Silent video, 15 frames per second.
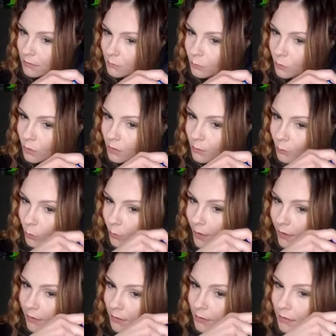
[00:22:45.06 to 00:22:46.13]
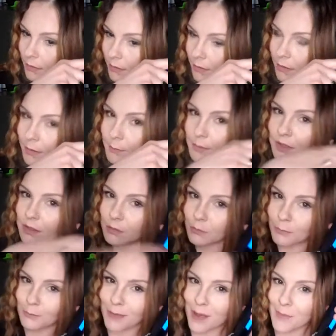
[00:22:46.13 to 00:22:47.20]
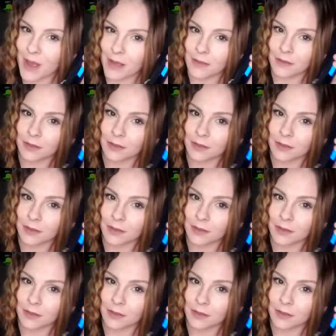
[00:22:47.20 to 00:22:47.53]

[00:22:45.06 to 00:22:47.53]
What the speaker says: Warm weather, come to mama.